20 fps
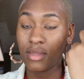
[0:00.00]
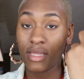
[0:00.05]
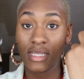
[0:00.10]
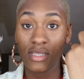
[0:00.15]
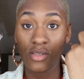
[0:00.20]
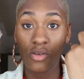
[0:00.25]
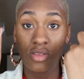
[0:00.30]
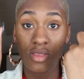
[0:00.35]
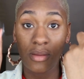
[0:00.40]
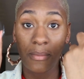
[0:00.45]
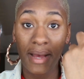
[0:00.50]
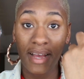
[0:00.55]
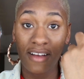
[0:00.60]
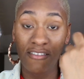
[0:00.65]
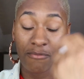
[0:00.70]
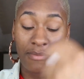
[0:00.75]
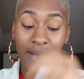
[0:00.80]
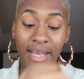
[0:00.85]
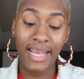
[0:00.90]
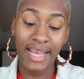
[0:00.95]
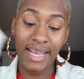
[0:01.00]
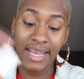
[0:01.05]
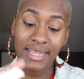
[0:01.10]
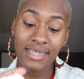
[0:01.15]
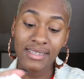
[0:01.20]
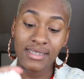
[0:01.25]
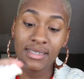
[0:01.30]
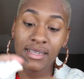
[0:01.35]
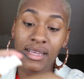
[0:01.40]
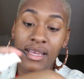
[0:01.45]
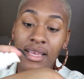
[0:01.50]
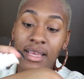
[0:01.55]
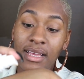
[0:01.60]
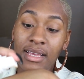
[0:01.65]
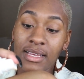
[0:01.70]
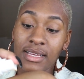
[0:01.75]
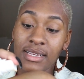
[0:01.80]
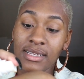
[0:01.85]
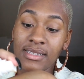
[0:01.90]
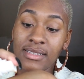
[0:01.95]
this on the back of my hand
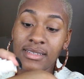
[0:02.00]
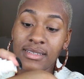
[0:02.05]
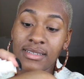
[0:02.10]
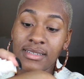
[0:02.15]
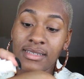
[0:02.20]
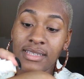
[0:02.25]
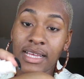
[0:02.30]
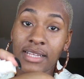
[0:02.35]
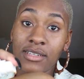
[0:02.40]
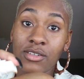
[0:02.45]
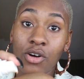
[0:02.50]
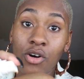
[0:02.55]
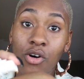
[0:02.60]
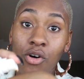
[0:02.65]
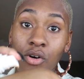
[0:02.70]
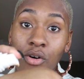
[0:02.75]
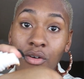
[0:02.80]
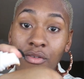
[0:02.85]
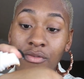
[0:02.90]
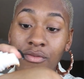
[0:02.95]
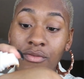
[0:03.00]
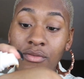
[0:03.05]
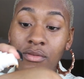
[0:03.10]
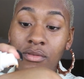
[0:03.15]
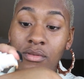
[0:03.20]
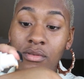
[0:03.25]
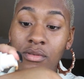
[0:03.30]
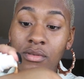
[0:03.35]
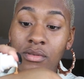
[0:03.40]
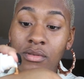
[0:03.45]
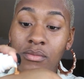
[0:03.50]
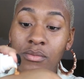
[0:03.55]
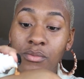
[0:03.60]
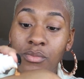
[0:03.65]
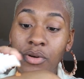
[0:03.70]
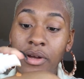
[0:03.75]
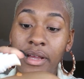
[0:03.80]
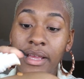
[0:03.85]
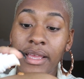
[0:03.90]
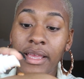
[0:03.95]
instead of
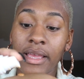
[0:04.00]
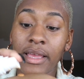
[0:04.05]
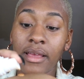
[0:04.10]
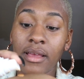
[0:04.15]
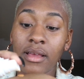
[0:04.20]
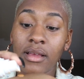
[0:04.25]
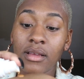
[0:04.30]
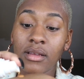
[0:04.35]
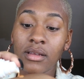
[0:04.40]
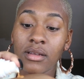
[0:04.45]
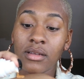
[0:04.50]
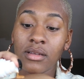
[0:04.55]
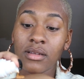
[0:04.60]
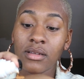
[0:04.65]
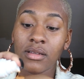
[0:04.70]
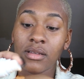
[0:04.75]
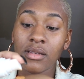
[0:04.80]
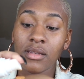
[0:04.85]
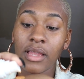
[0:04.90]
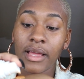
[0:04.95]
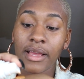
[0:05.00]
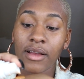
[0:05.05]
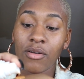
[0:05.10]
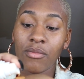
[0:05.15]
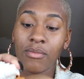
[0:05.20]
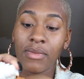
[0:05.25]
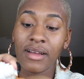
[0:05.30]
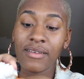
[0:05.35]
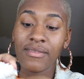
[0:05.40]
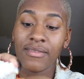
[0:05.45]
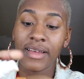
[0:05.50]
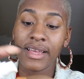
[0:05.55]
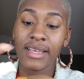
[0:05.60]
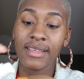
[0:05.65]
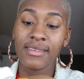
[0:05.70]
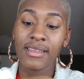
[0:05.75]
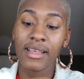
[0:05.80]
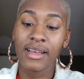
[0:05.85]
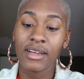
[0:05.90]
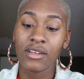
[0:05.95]
putting it like on my
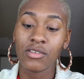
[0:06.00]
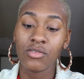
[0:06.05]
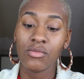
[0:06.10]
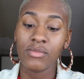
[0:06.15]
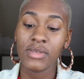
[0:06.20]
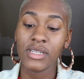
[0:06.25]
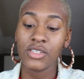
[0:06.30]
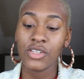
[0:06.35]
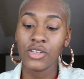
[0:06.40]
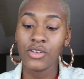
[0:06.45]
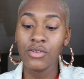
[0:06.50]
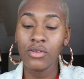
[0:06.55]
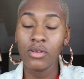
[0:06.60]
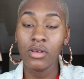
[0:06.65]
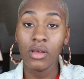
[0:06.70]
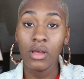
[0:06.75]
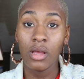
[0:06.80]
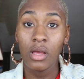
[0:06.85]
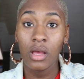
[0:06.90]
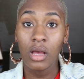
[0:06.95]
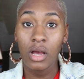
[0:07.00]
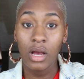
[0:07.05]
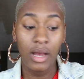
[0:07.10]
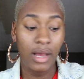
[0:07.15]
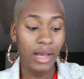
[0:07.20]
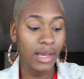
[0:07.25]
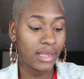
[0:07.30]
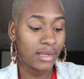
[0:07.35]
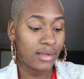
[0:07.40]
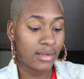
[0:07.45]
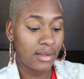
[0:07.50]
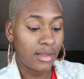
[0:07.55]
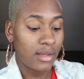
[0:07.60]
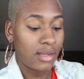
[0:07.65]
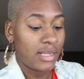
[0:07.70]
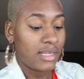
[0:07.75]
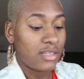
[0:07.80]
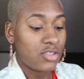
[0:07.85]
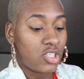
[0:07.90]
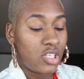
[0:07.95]
face like I normally do. And
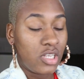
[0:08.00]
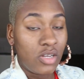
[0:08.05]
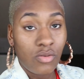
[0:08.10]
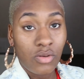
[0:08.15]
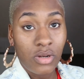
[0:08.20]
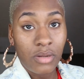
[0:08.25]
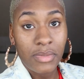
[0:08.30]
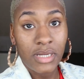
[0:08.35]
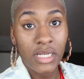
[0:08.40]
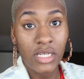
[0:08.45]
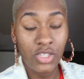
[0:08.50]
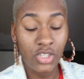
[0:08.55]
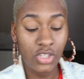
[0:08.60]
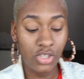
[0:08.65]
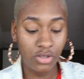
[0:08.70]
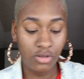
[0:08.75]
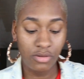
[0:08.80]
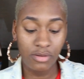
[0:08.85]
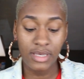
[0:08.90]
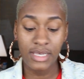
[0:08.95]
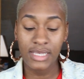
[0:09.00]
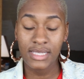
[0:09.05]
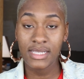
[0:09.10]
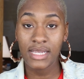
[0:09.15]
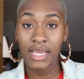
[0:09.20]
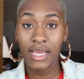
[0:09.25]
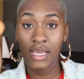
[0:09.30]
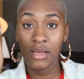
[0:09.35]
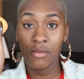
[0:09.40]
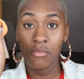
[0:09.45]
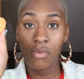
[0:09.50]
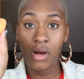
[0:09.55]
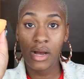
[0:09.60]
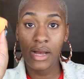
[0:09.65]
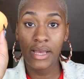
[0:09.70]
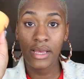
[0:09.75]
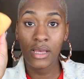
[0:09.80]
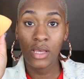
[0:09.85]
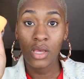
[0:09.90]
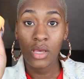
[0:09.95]
literally all I'm gonna do is take
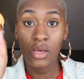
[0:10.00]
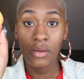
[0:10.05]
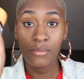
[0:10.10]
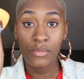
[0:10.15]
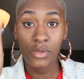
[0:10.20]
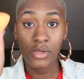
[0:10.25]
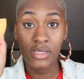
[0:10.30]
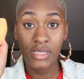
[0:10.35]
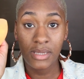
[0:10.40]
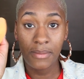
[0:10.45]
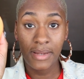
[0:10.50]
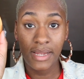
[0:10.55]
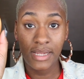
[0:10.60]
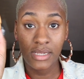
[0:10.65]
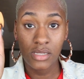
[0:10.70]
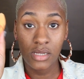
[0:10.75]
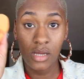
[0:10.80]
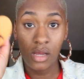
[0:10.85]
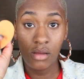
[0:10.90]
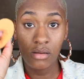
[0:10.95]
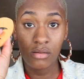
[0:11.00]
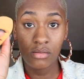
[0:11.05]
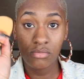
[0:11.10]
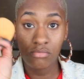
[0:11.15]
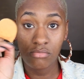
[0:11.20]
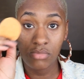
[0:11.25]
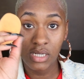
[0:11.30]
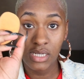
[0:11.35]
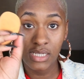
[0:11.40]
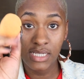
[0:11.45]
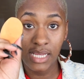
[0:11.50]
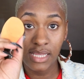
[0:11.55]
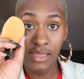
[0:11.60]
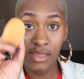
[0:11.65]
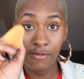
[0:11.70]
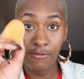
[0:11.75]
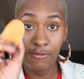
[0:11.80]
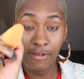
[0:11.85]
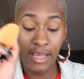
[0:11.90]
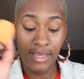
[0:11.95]
my beauty blender. I'm gonna
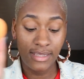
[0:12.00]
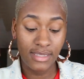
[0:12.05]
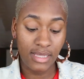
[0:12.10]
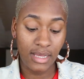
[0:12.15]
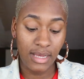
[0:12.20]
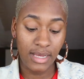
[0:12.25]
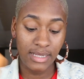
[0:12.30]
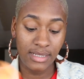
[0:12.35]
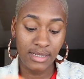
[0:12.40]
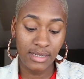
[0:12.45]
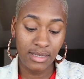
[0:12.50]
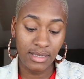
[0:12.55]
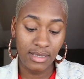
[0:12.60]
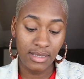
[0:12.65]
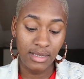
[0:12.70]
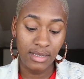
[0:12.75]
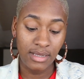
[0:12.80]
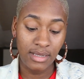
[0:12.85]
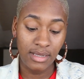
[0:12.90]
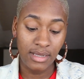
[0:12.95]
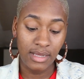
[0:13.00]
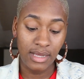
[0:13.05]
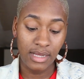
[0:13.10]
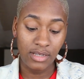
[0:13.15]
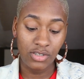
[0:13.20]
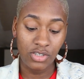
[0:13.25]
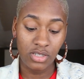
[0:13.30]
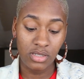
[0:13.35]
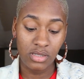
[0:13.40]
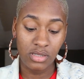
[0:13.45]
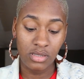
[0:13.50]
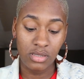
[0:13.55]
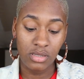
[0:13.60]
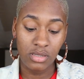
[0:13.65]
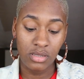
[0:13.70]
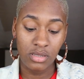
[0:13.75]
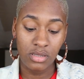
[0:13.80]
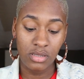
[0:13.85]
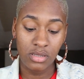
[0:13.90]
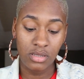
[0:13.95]
take the flat side and just
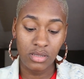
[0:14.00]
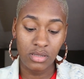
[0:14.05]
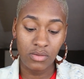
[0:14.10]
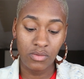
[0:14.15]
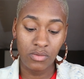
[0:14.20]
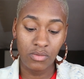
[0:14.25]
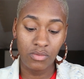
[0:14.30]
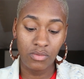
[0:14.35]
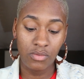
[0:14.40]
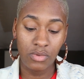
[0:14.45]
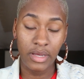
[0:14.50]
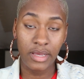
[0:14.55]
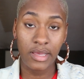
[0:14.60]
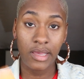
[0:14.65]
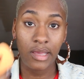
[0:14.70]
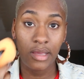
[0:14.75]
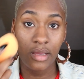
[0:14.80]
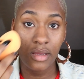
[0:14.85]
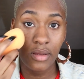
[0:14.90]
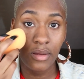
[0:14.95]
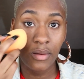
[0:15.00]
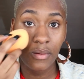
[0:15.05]
work it